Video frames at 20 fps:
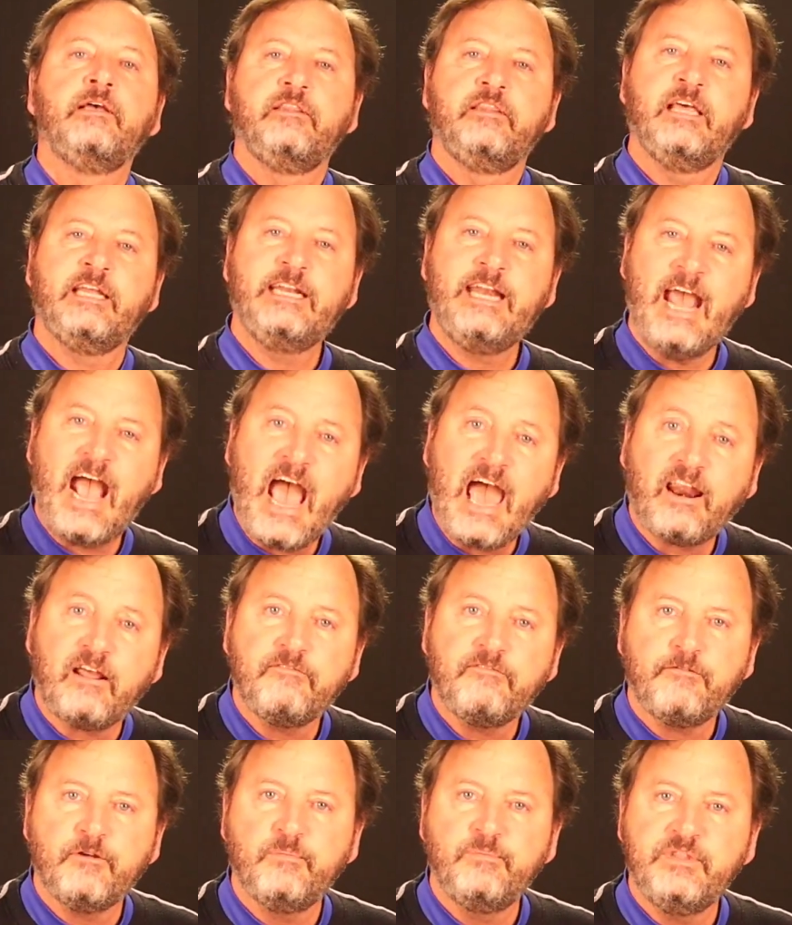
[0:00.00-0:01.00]
The
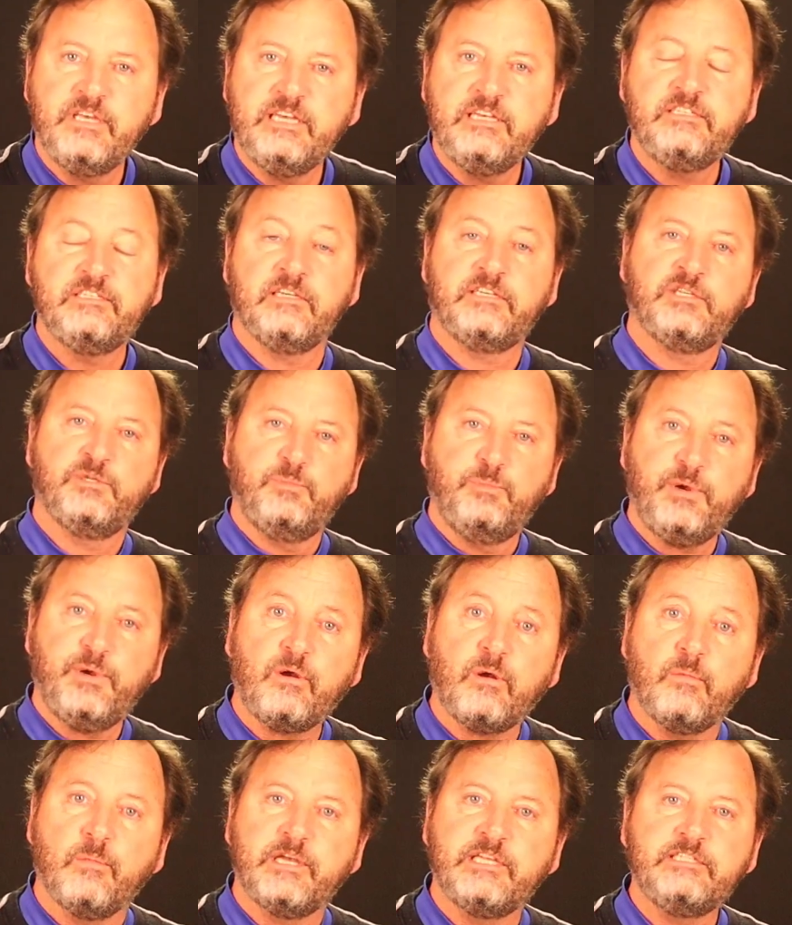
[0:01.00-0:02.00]
data from these
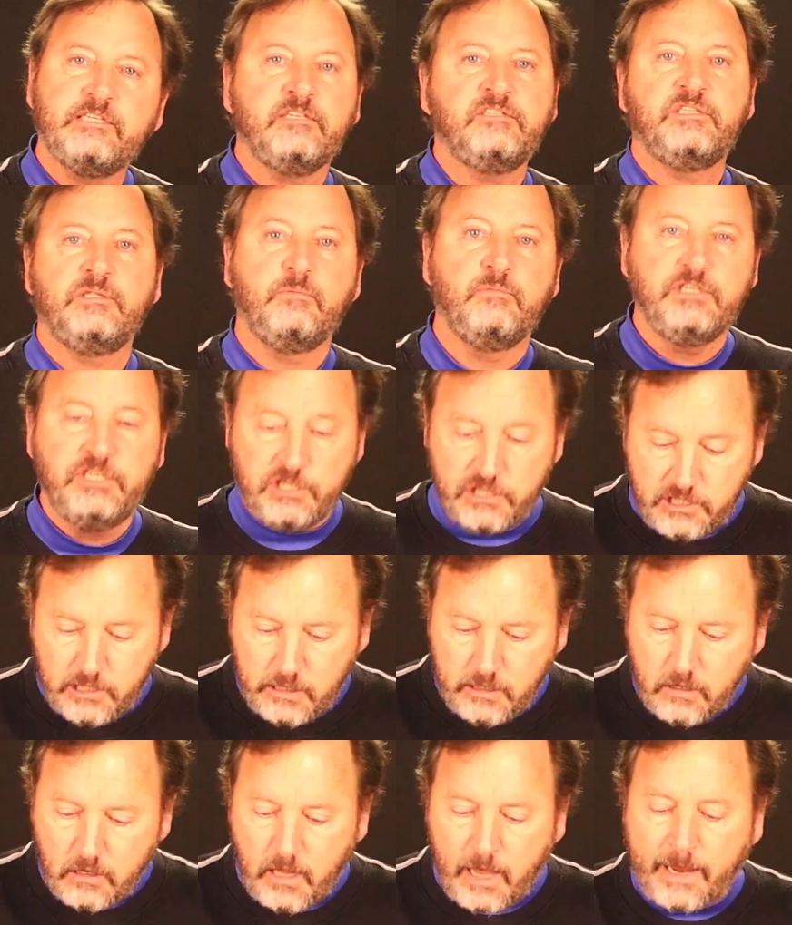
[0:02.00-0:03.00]
experiments is the
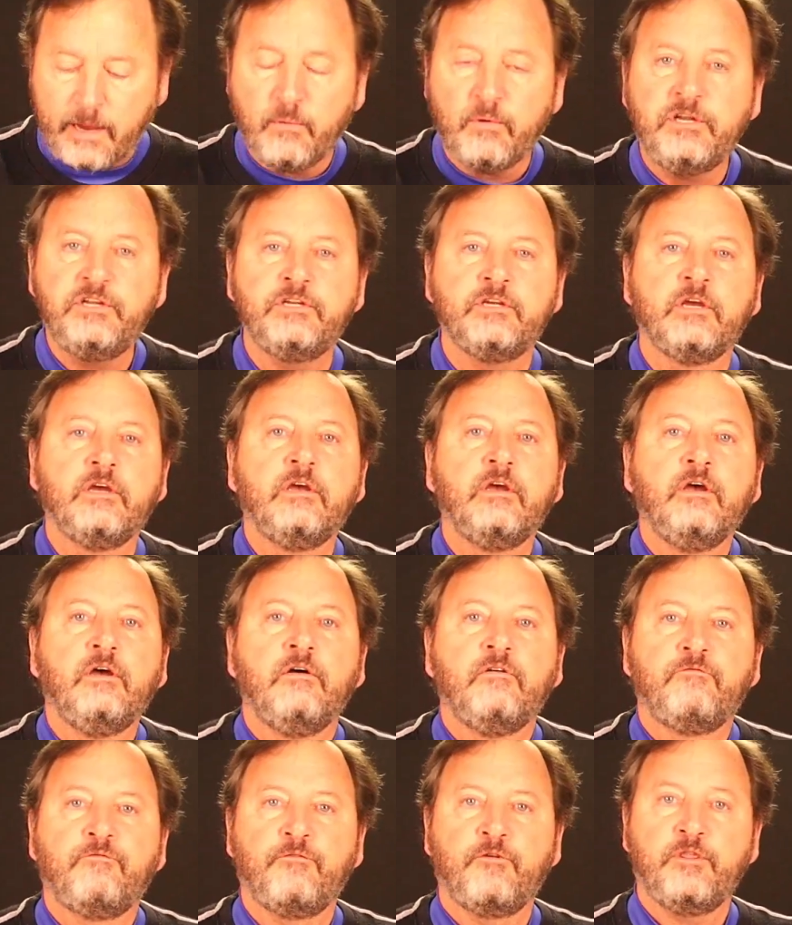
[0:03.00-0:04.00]
machine language
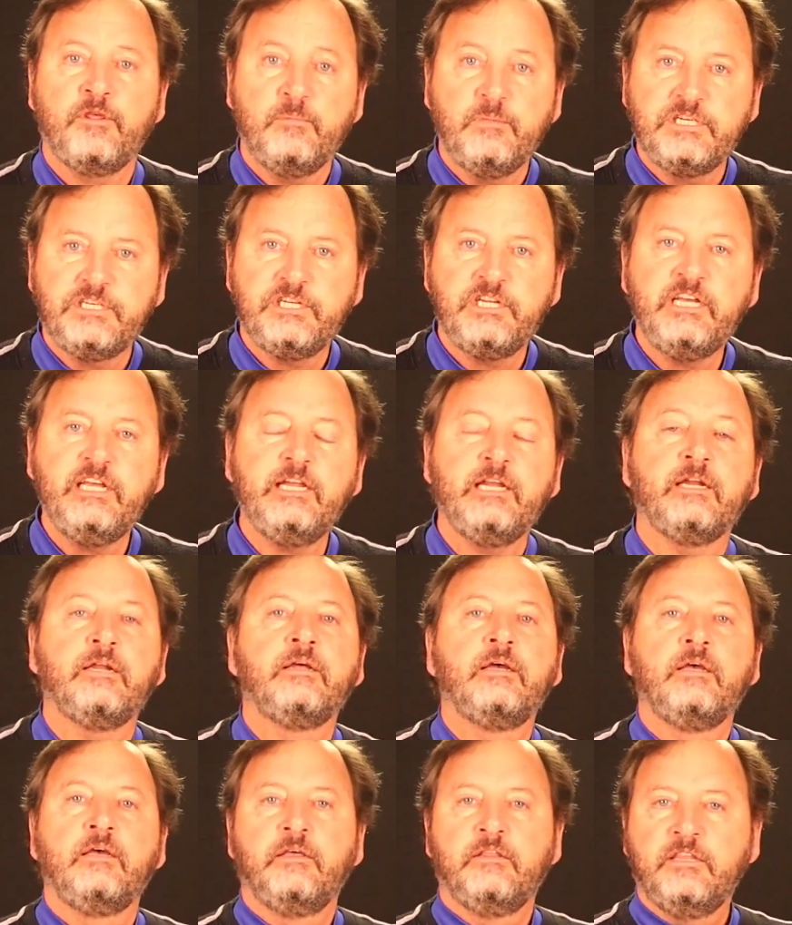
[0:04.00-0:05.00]
for the machine.
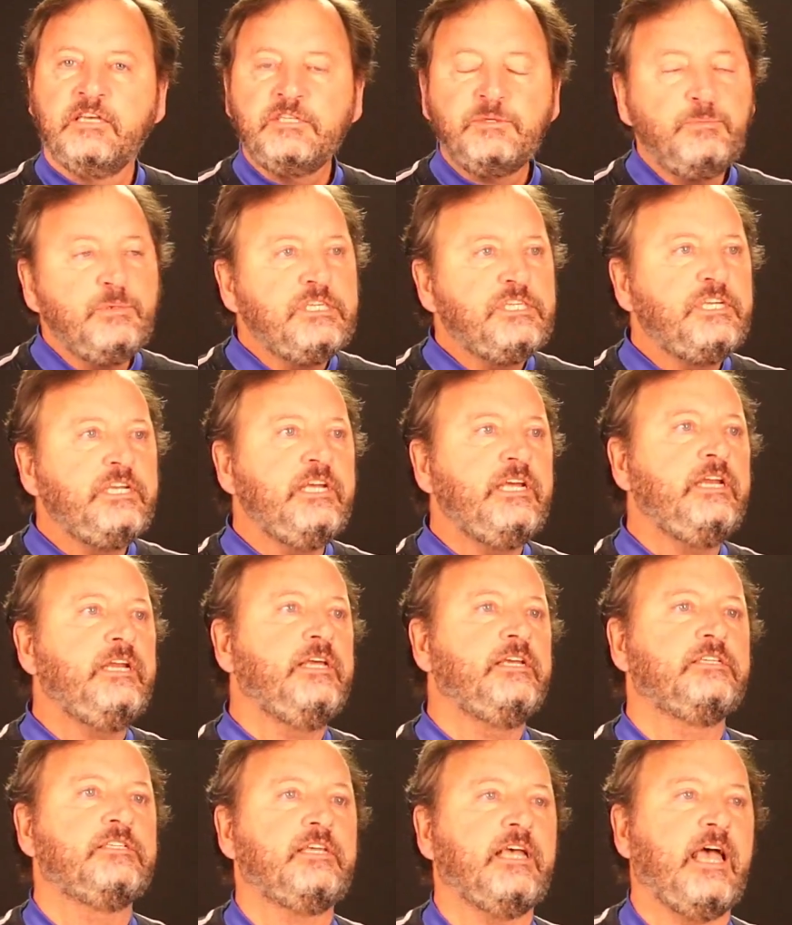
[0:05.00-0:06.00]
This machine
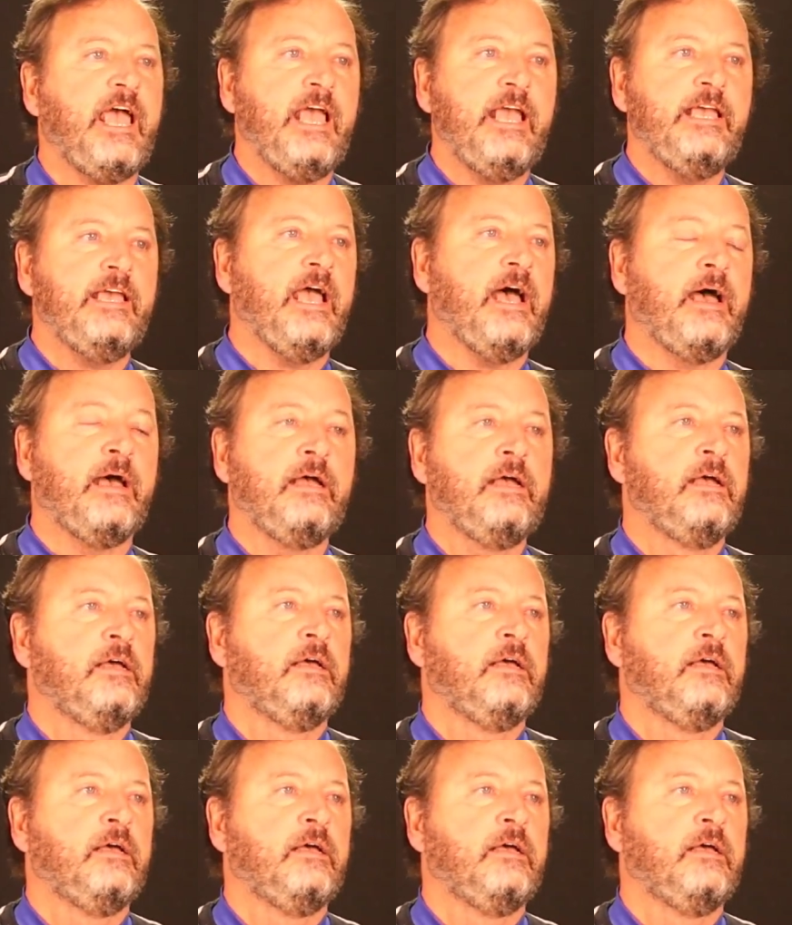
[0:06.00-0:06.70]
is an